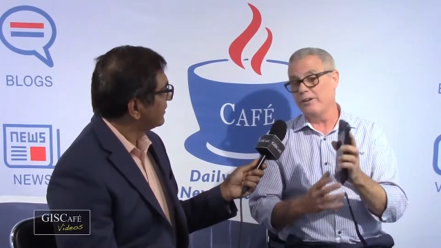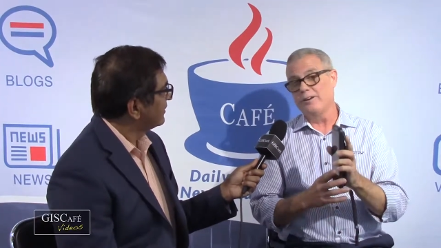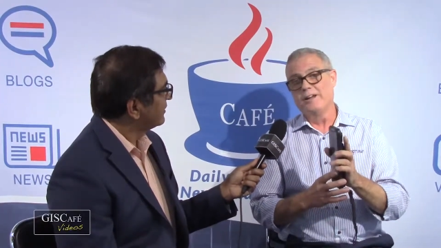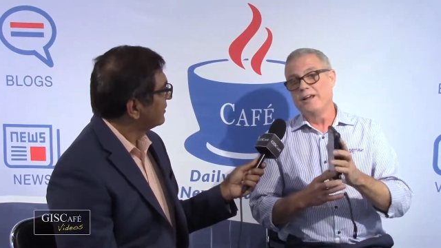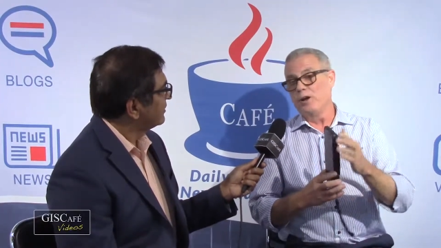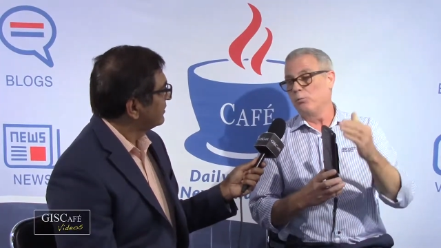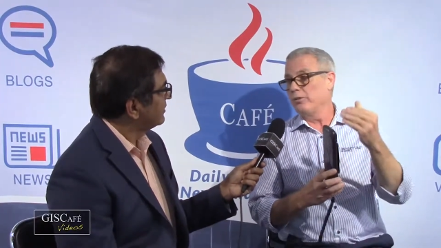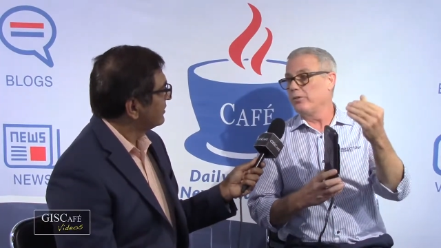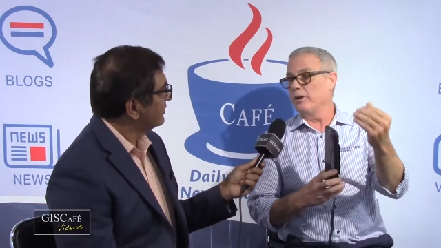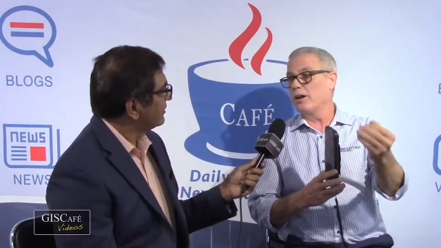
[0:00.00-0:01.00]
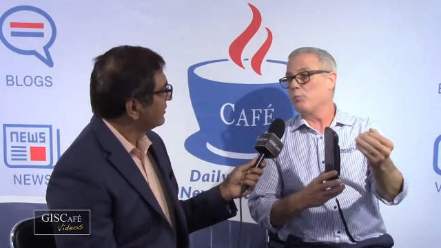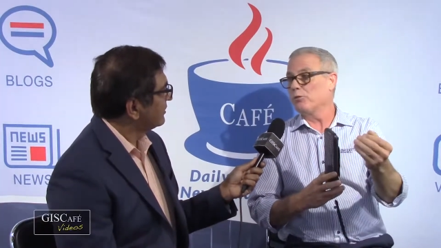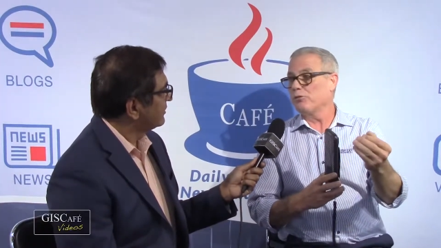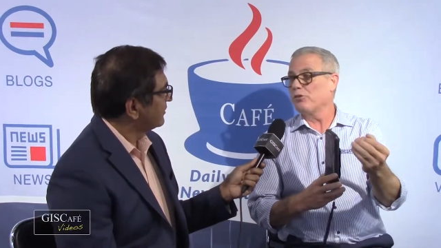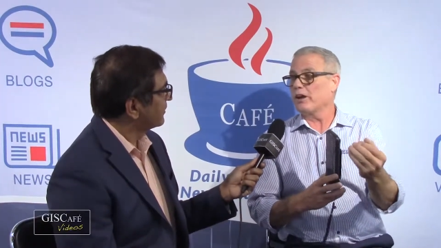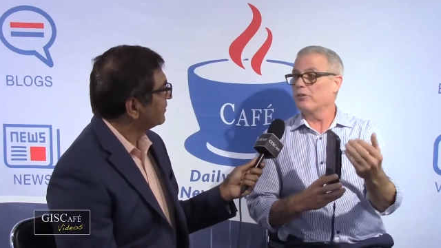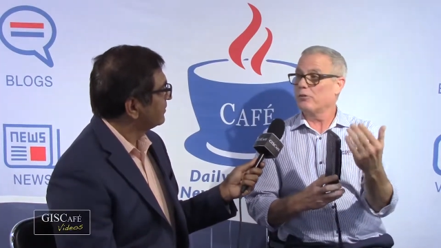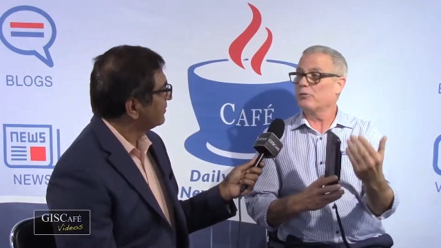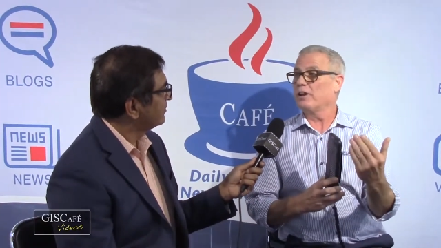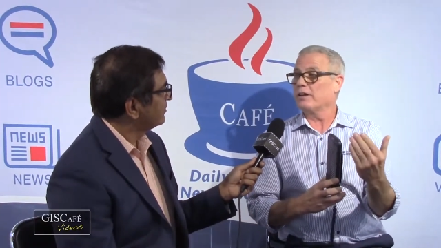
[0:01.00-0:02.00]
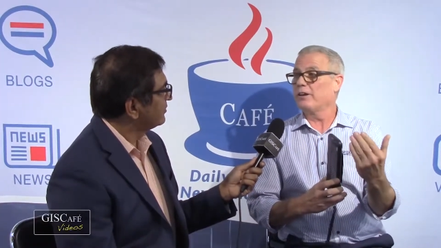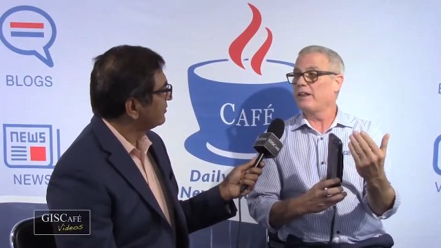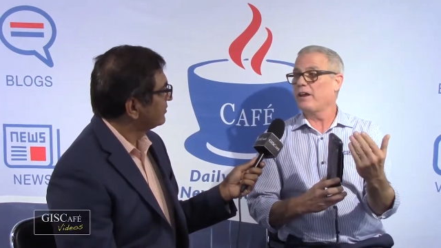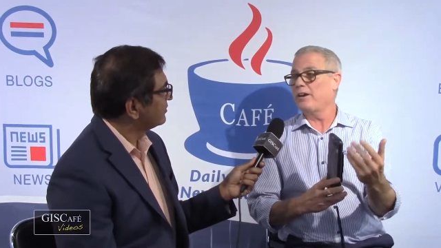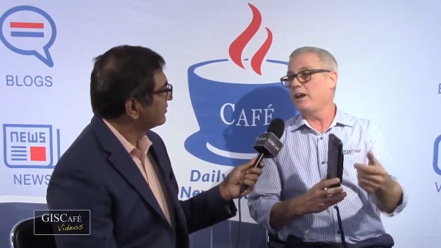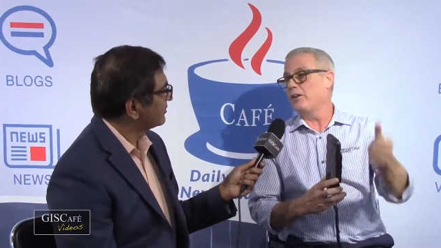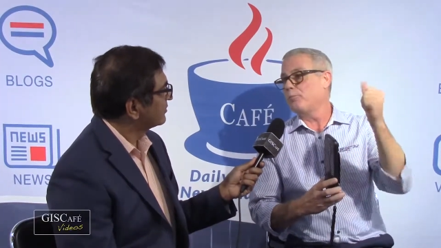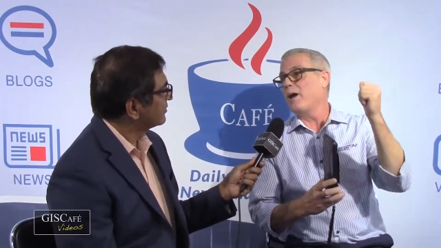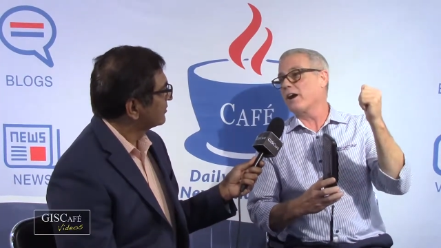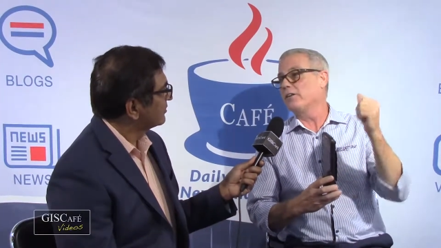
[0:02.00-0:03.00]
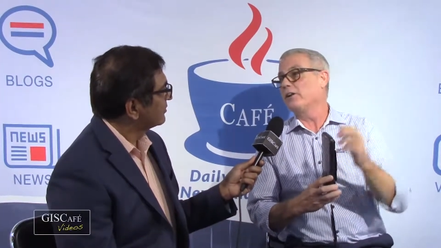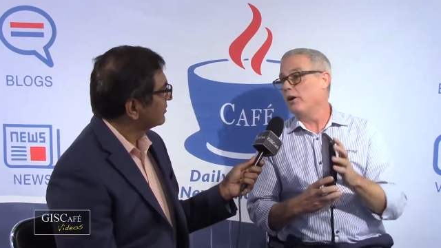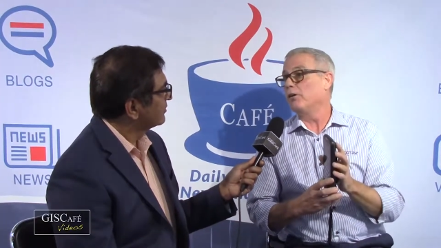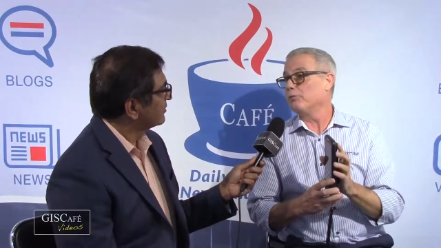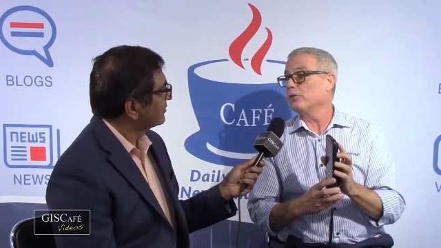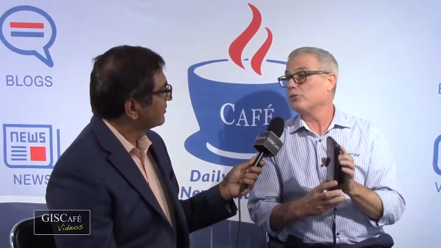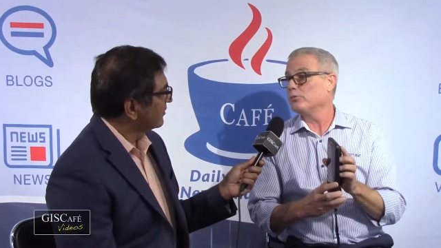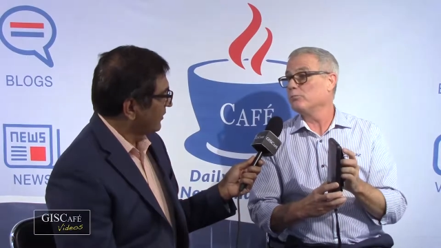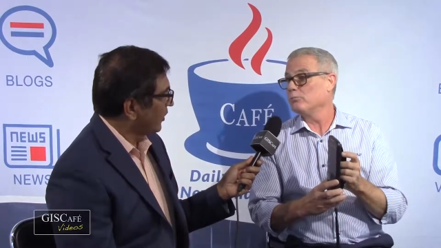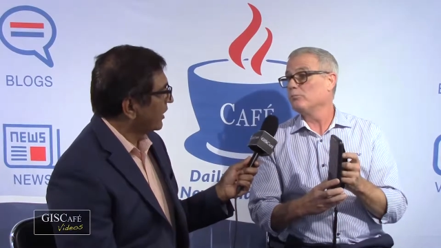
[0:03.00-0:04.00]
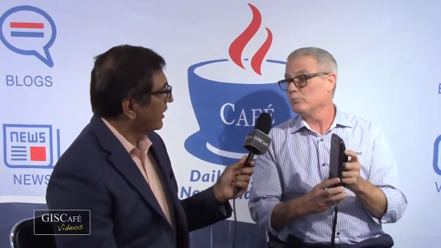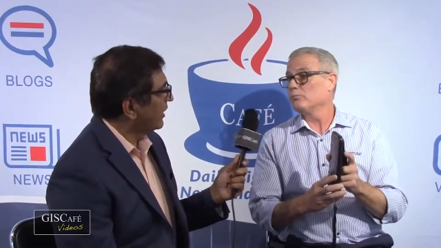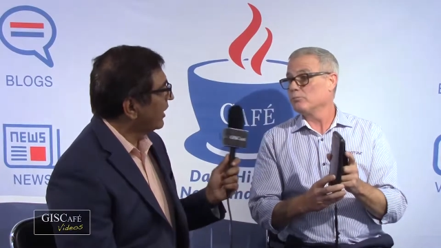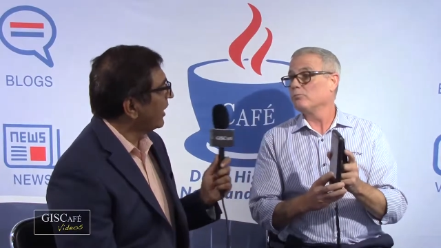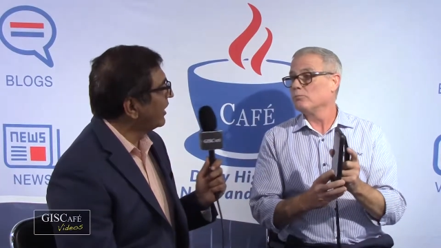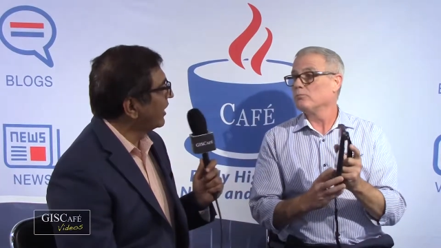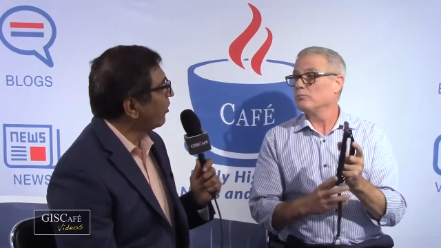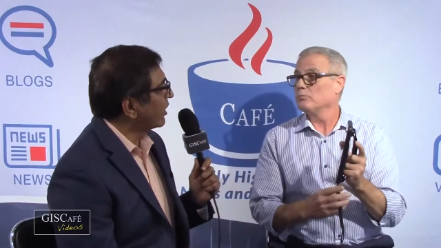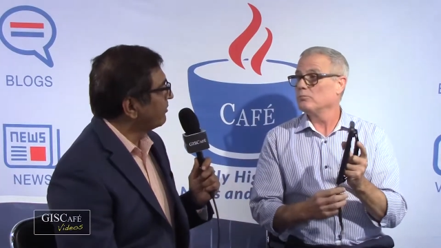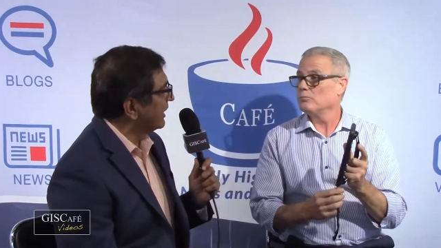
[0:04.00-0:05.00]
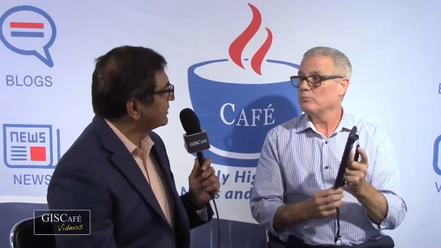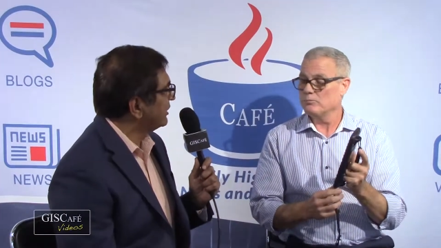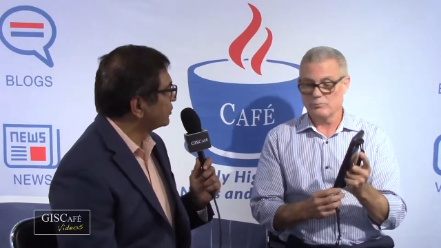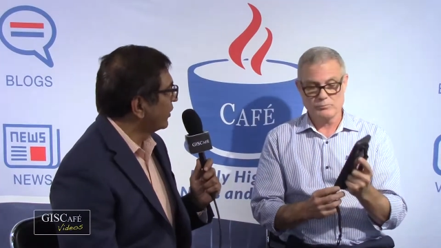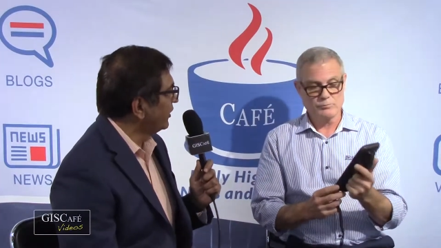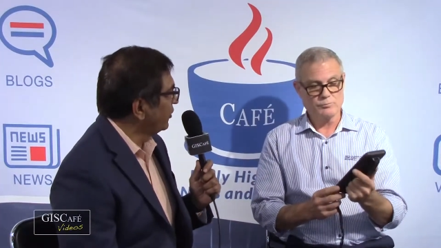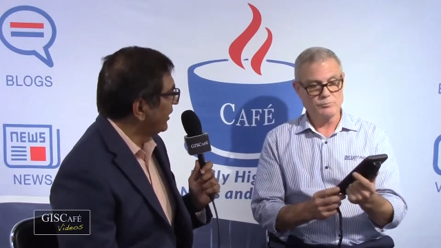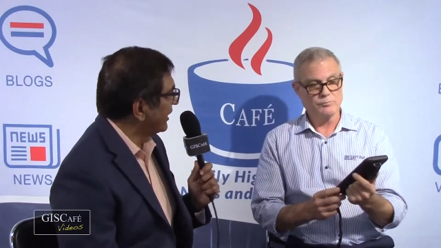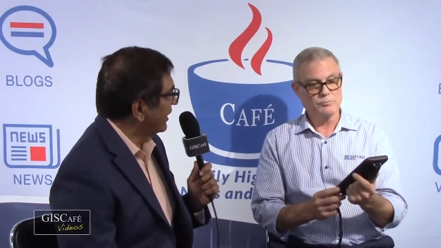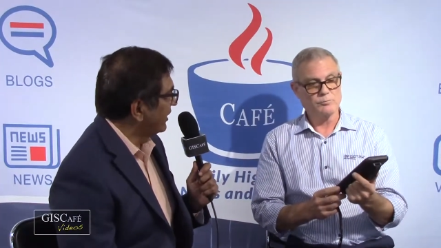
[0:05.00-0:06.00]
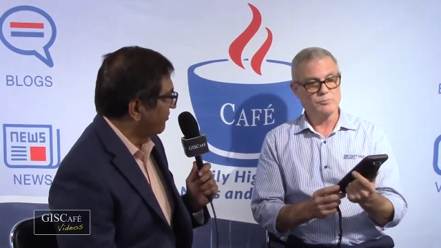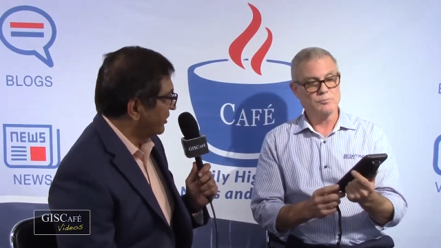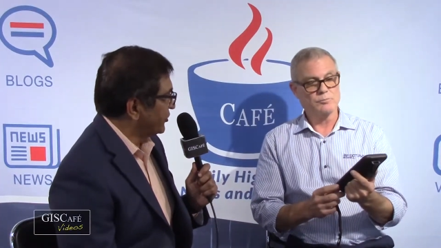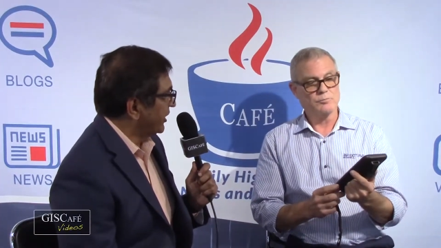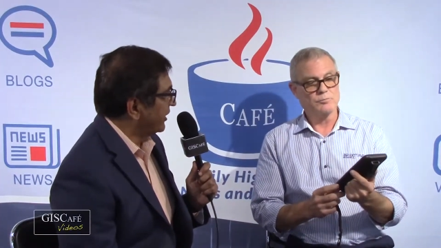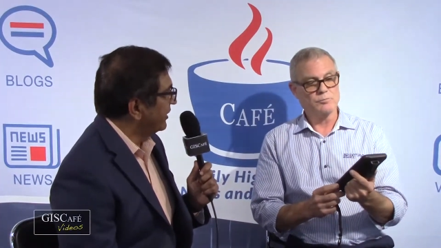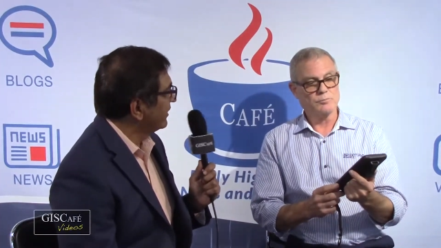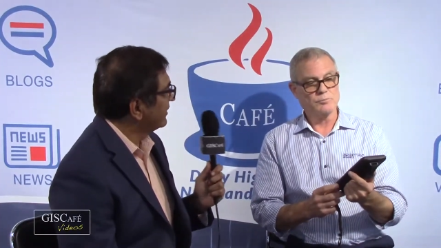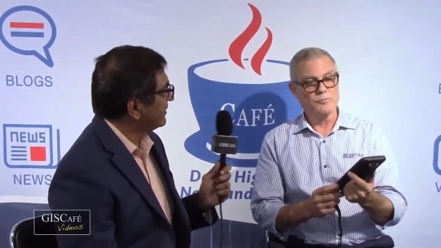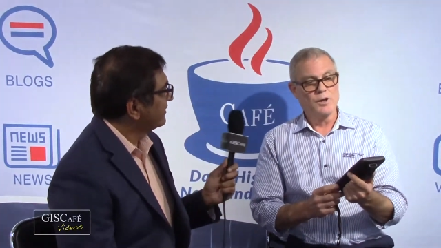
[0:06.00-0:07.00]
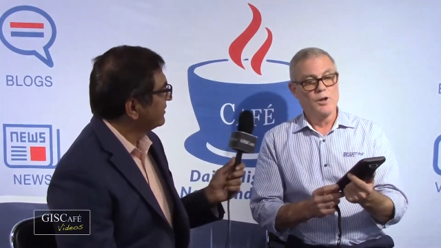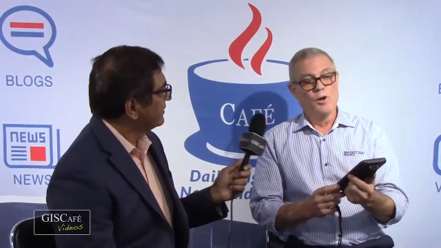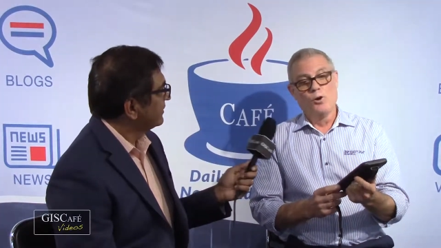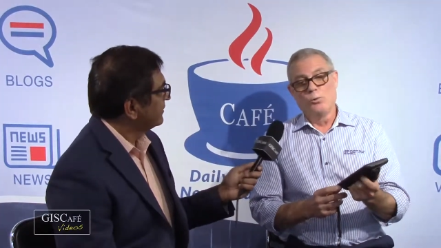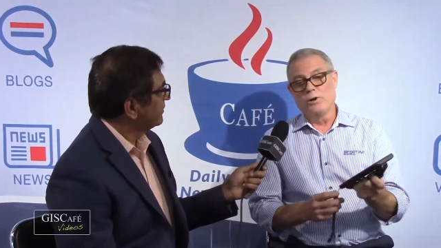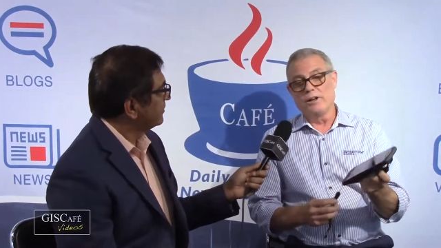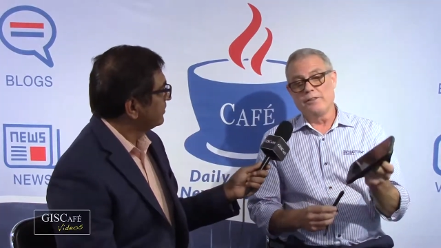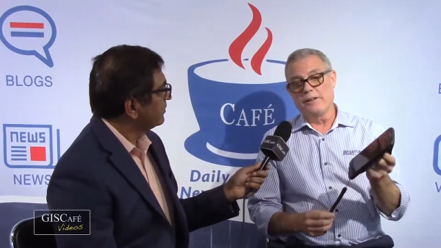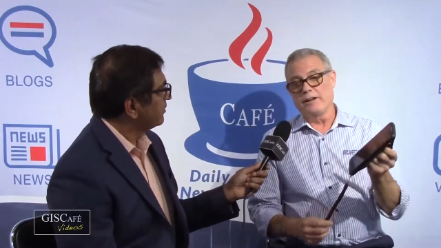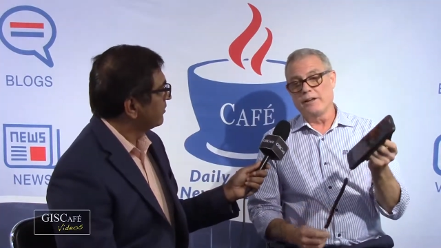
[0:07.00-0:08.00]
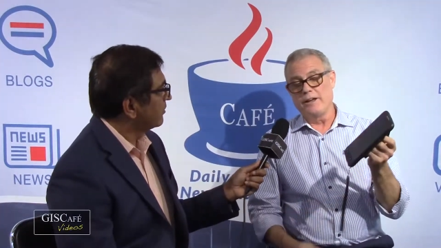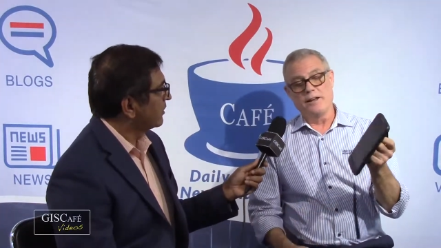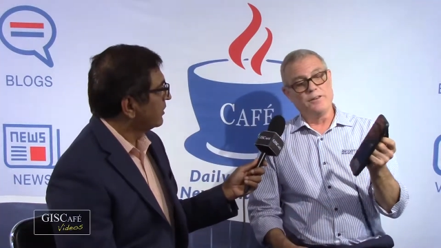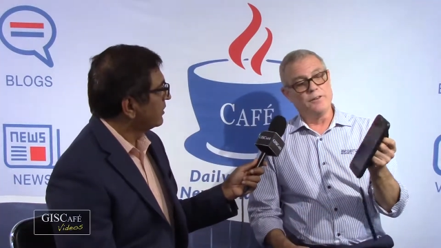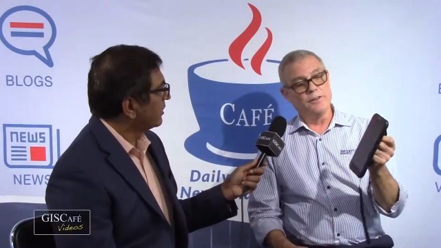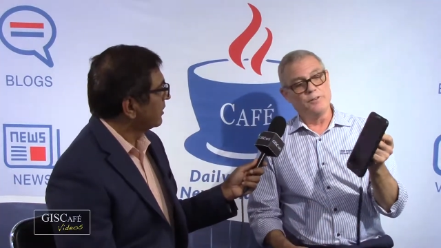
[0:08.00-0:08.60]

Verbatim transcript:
Speaker 1: it, and within a couple of seconds of collecting that data, it's back in the office. Okay,
Speaker 2: and uh, what makes this one unique and differentiated?
Speaker 1: Well, I think again the